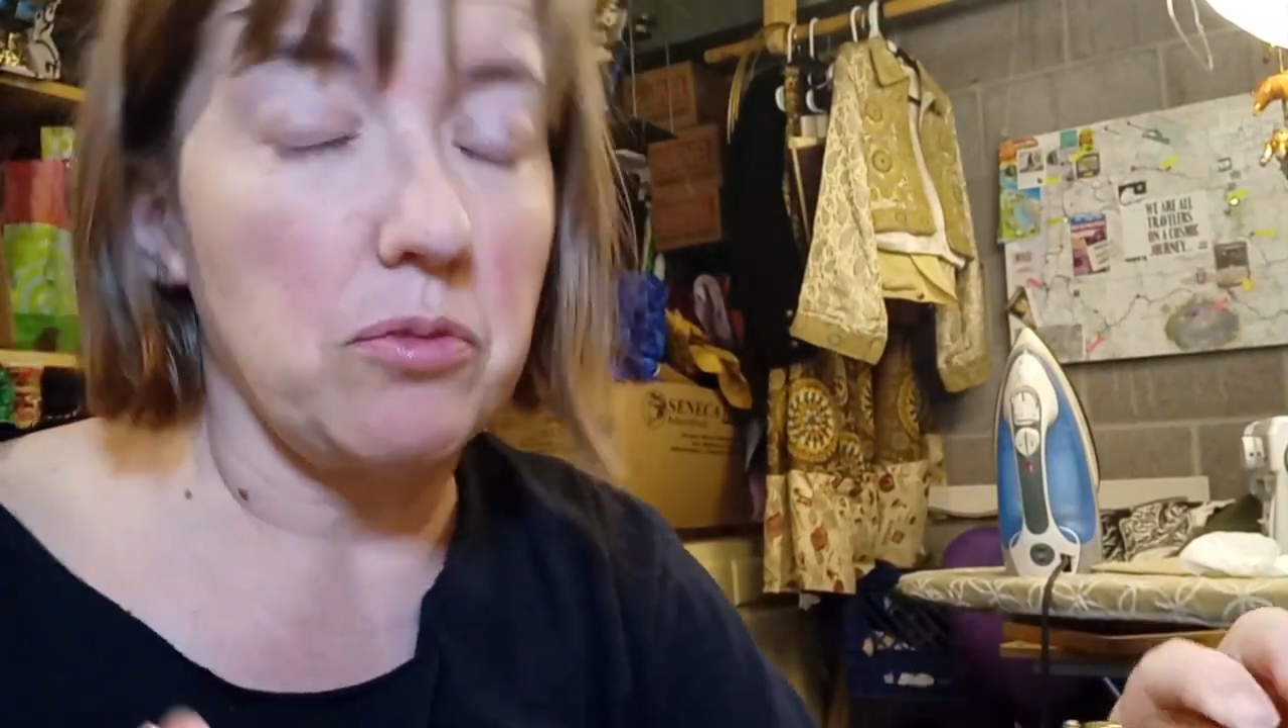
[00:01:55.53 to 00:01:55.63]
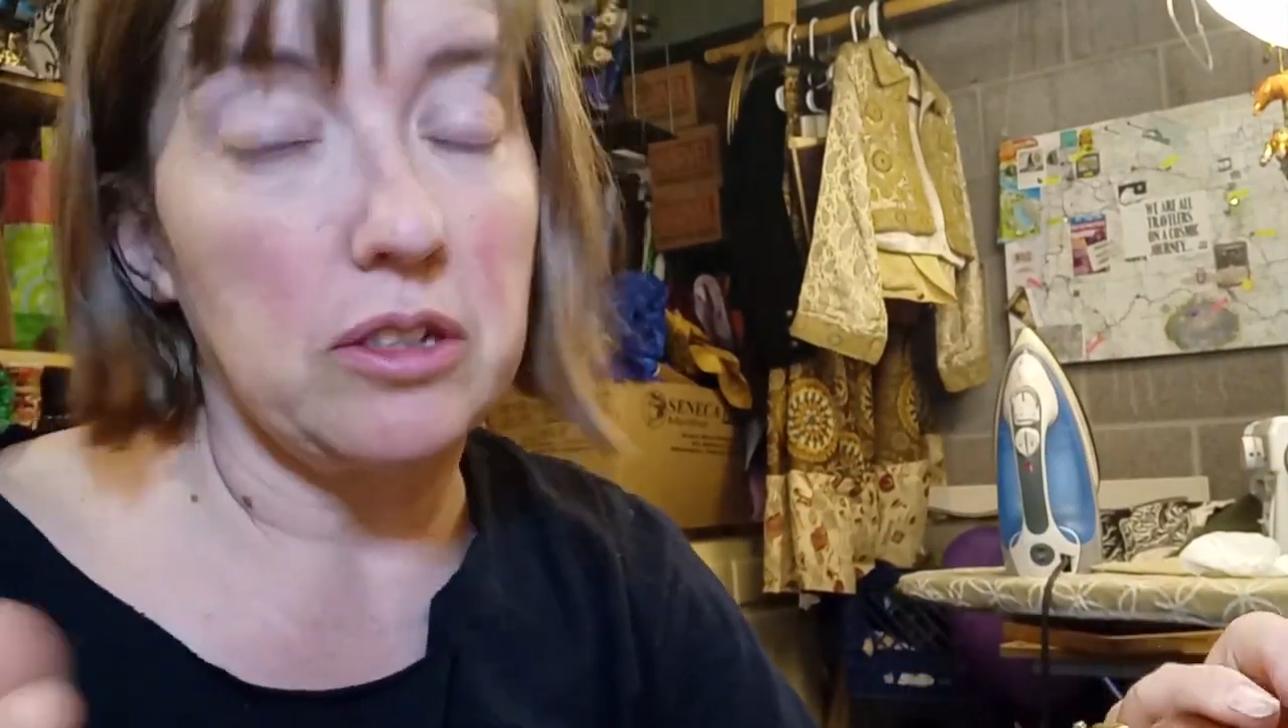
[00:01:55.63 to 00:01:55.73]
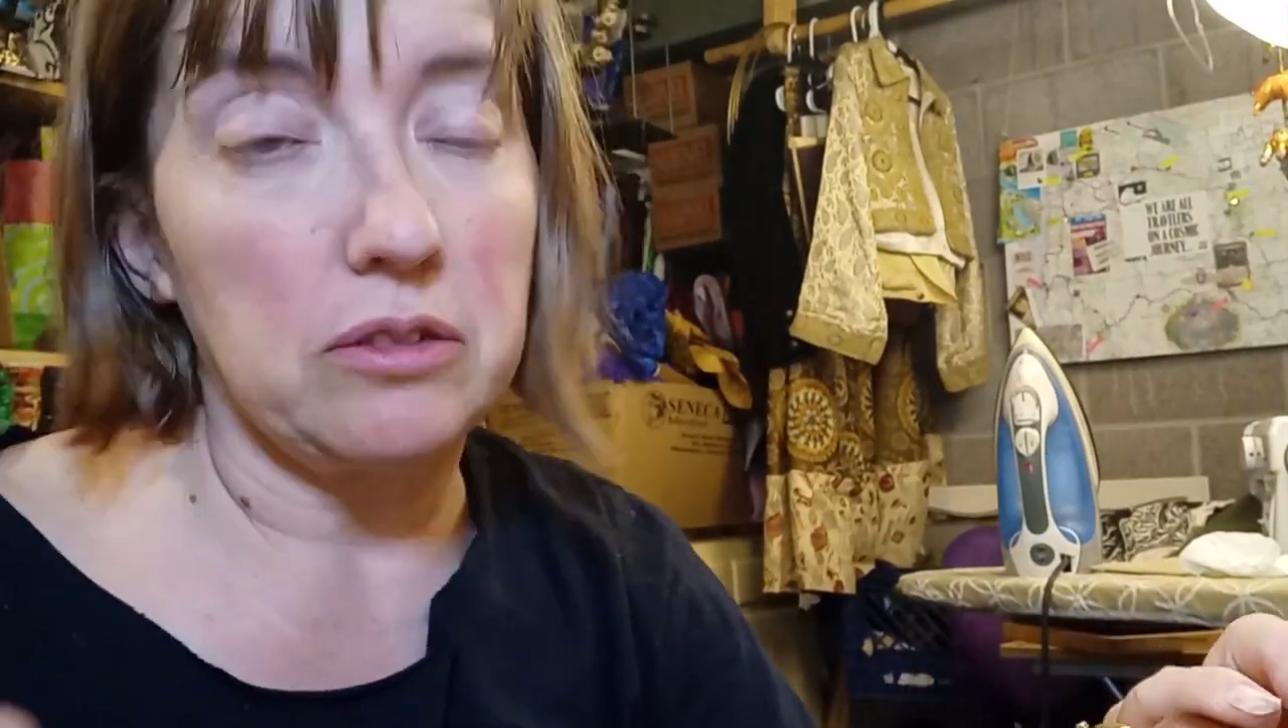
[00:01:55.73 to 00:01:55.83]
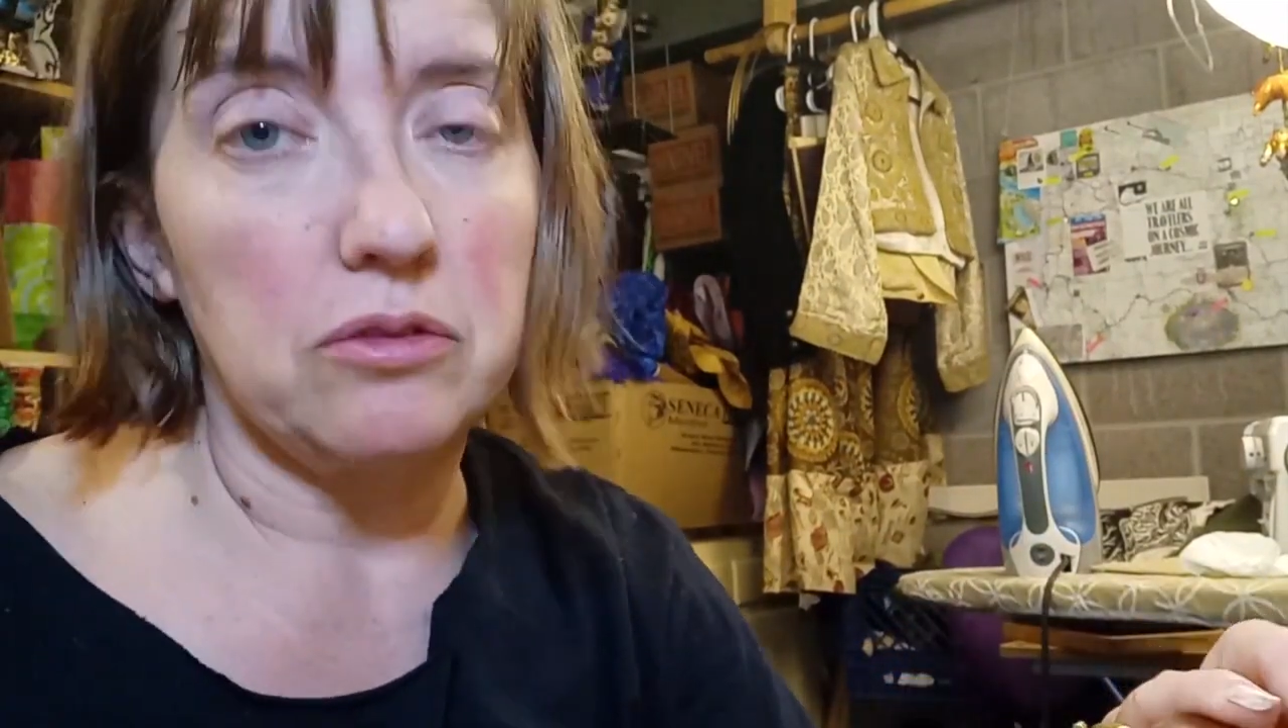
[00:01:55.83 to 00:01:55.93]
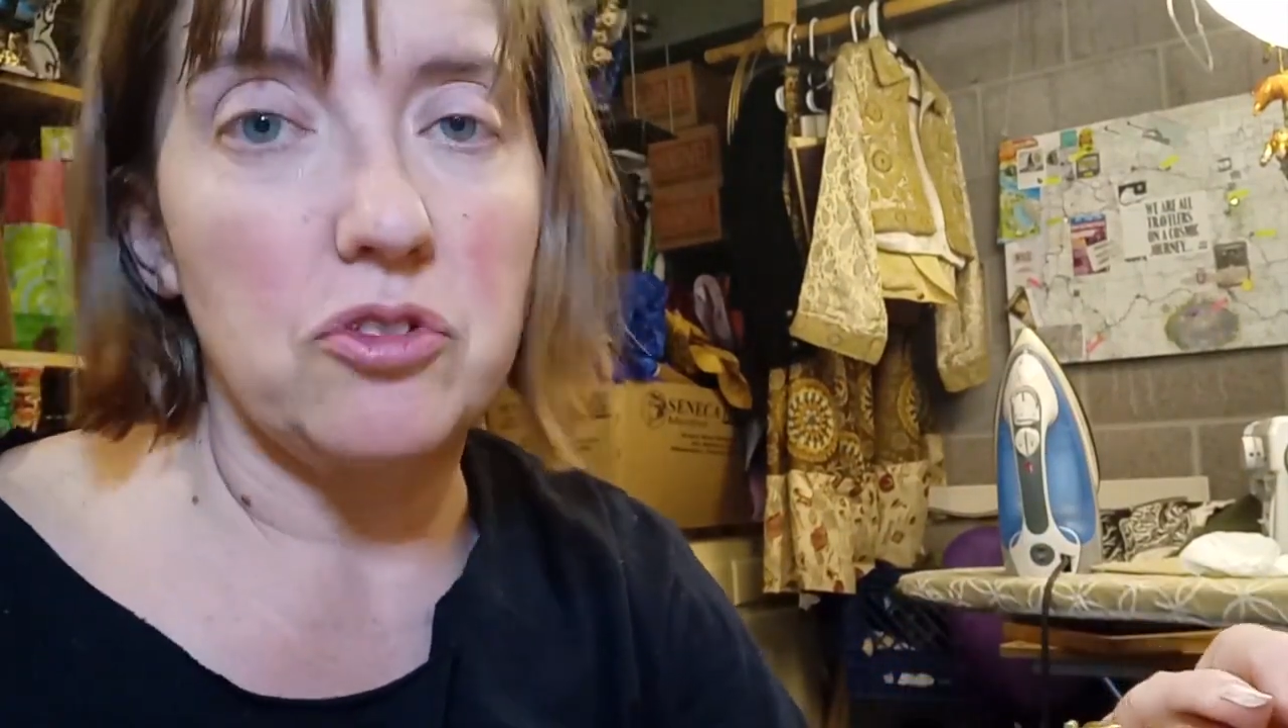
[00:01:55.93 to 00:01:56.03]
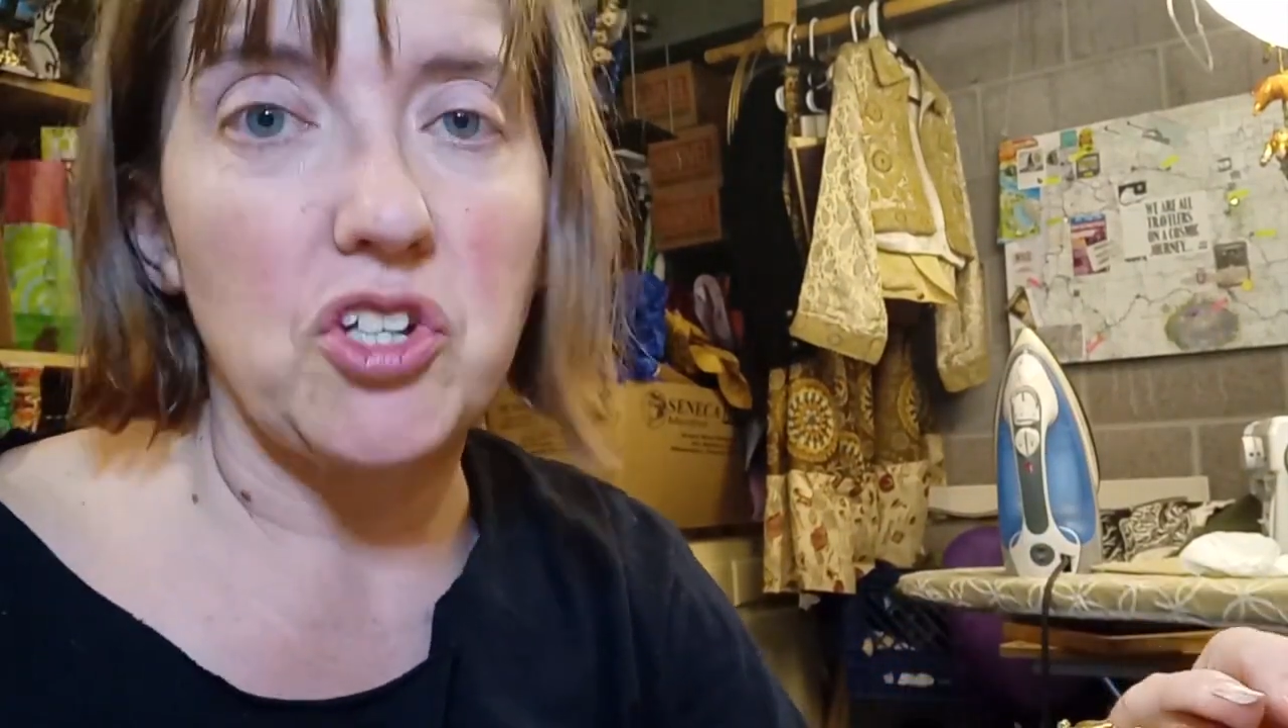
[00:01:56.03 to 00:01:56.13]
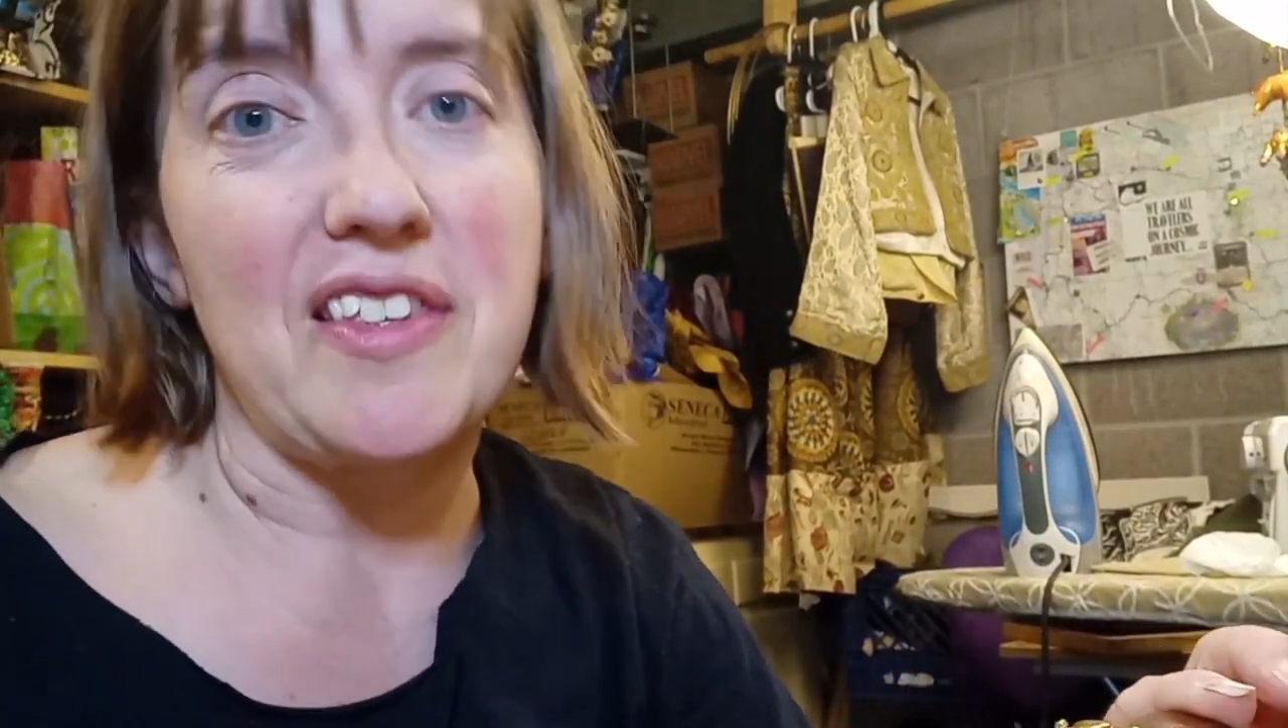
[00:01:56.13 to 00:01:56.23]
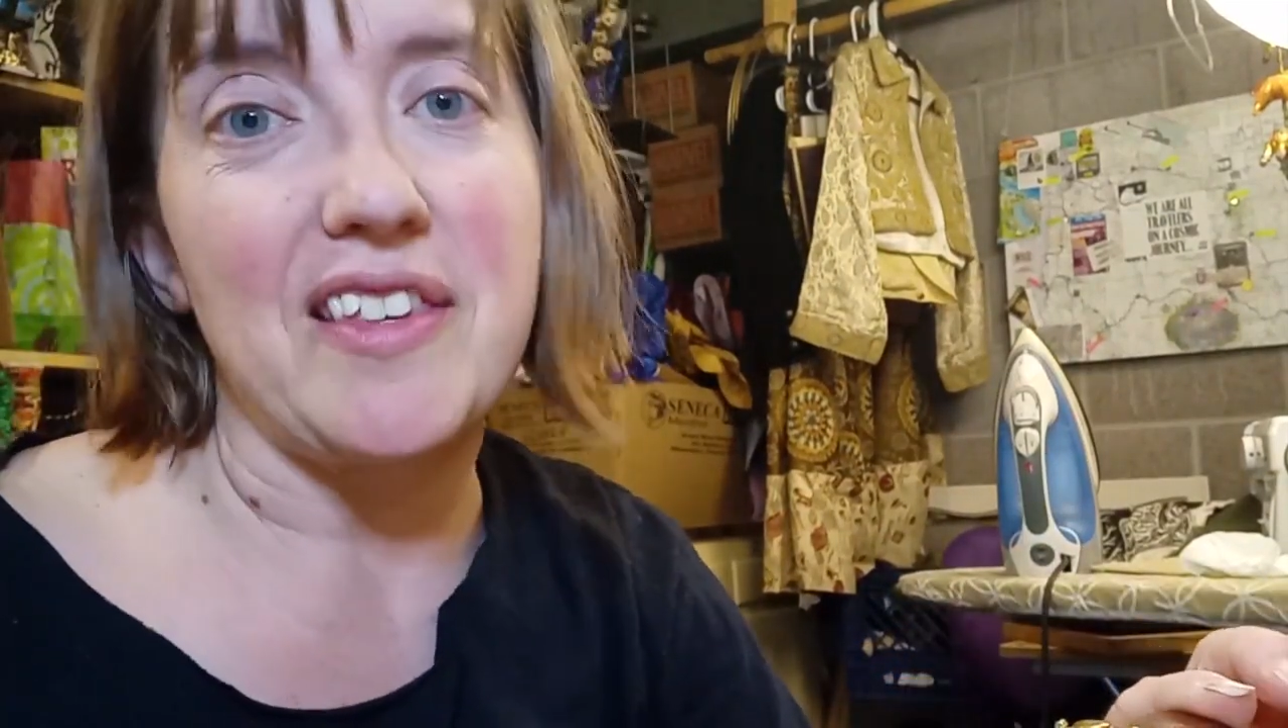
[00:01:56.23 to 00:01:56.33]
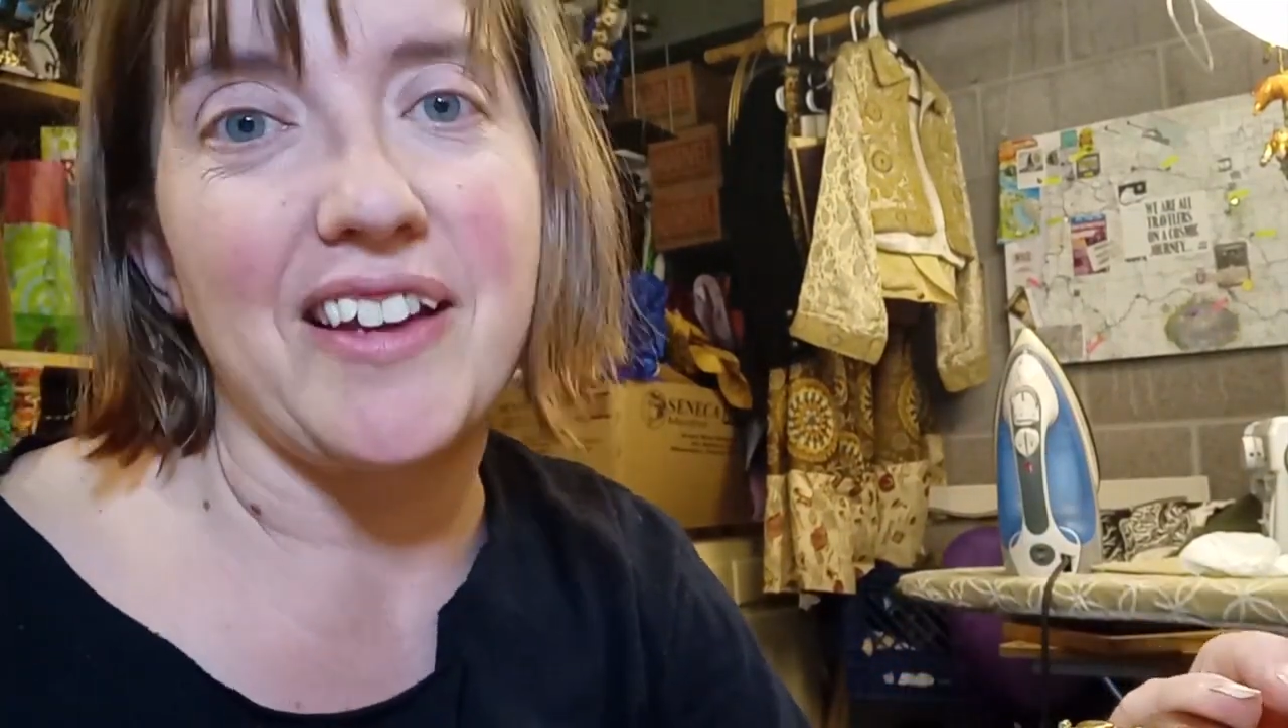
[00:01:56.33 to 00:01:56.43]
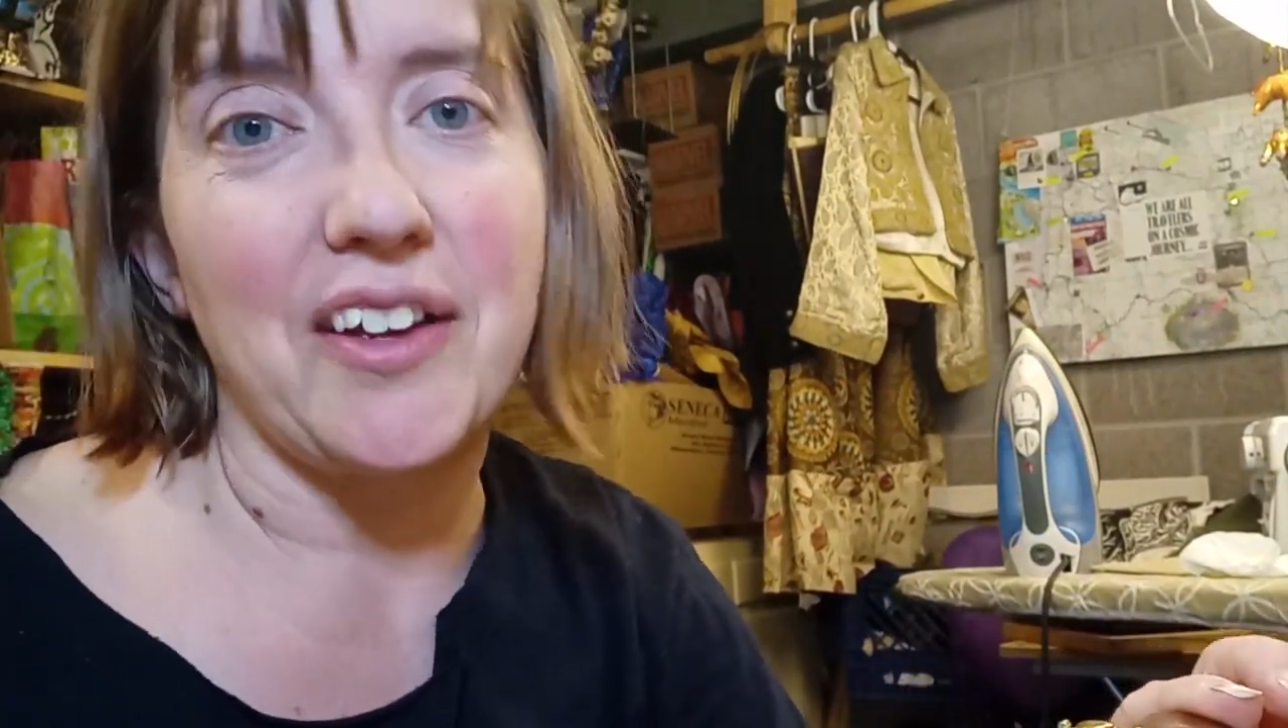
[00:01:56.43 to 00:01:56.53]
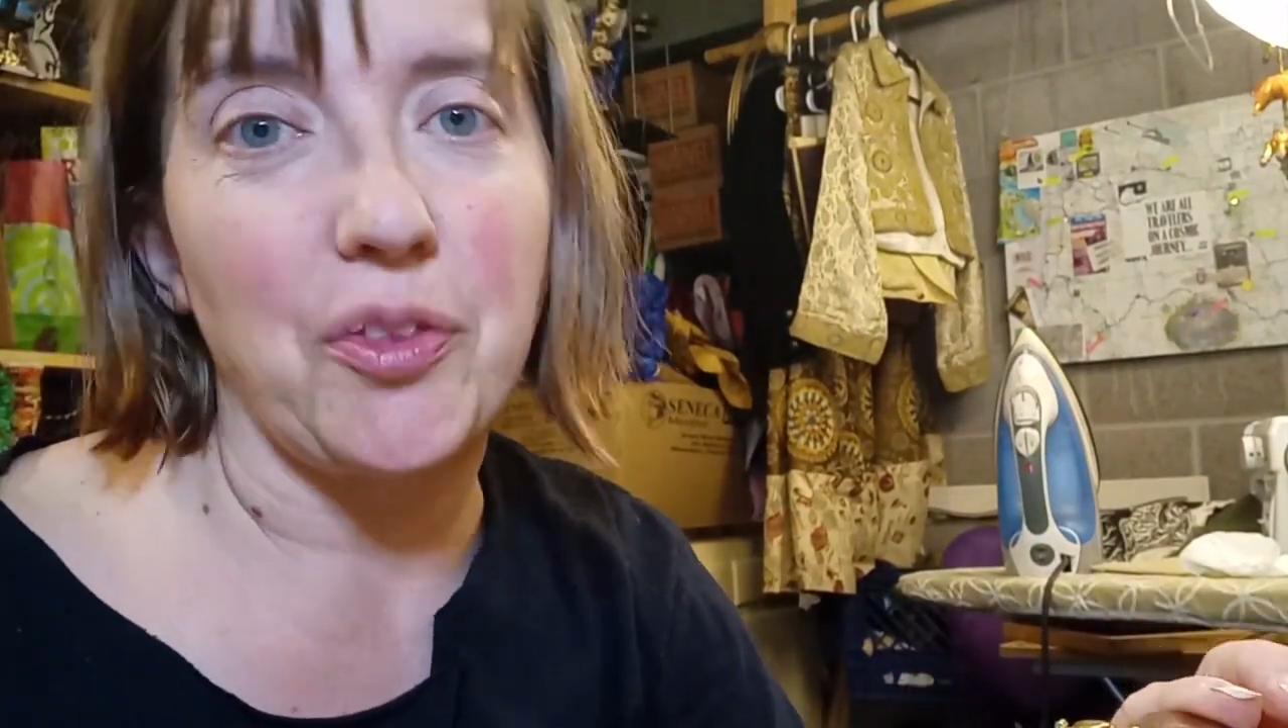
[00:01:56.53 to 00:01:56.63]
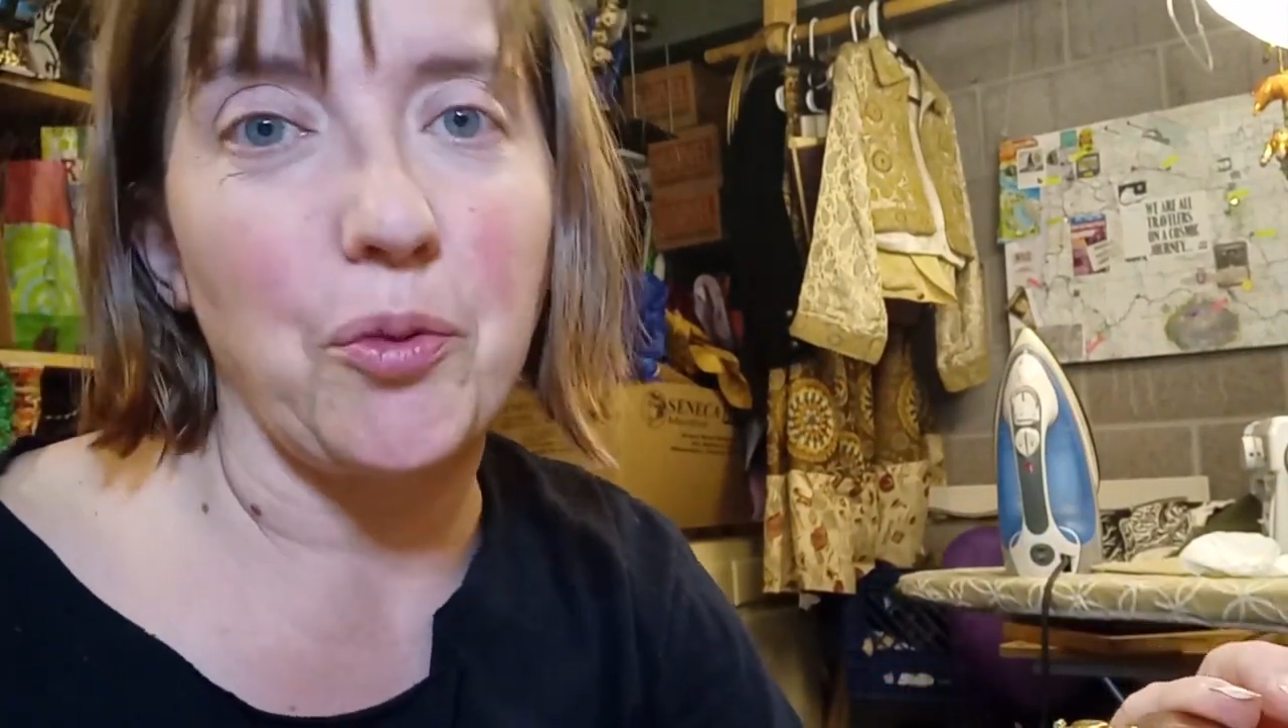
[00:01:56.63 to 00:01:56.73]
Well, Jason cut